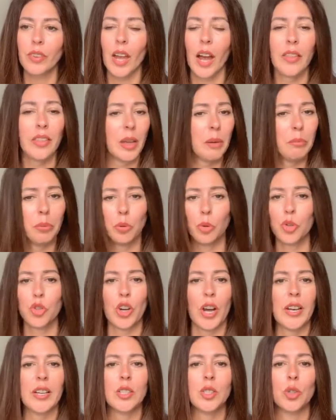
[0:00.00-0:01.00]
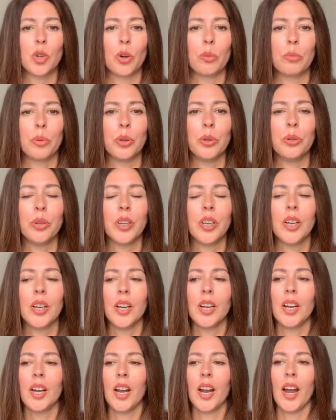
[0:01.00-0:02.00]
and then blow dry as normal.
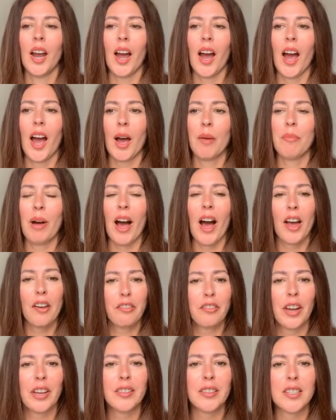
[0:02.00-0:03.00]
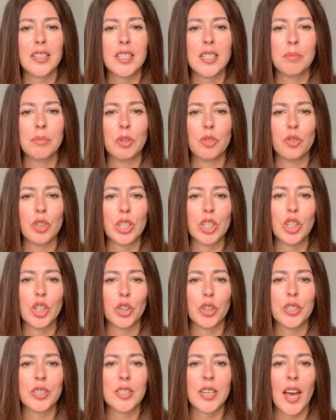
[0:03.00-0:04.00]
I find this has been really
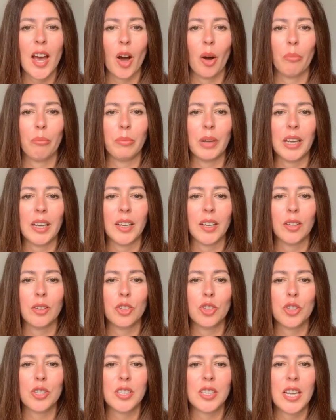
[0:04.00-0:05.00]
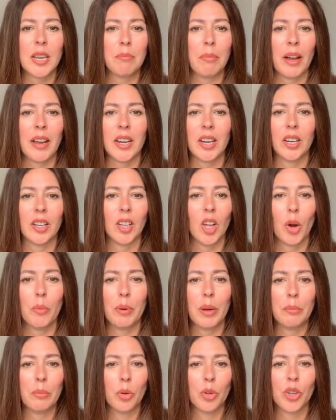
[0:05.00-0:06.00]
good to help me just keep my hair a little
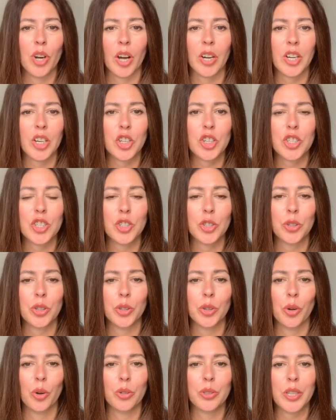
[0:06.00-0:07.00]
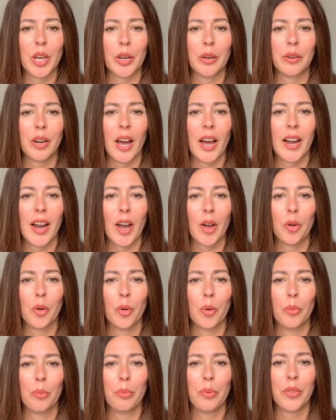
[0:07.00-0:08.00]
bit more nourished during lockdown, and I
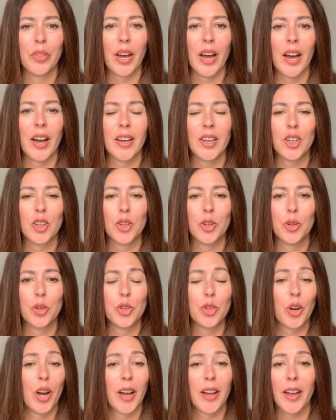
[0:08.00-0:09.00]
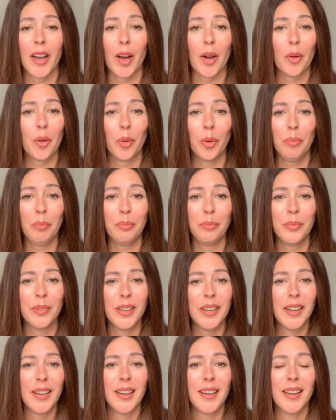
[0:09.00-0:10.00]
hope that you try it at home.
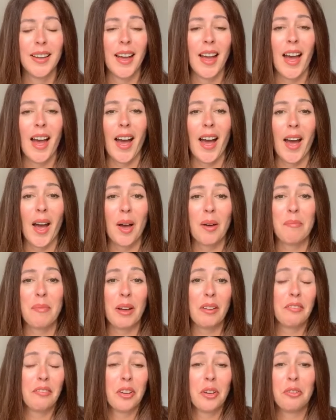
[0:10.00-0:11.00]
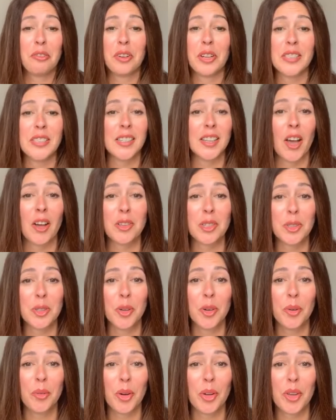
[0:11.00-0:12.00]
And feel free to let us
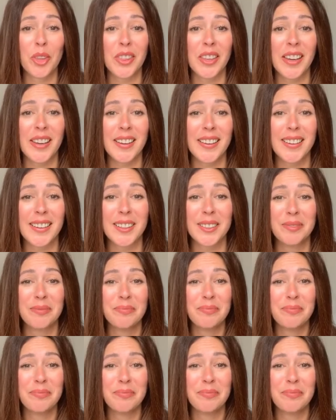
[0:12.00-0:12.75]
know what you think.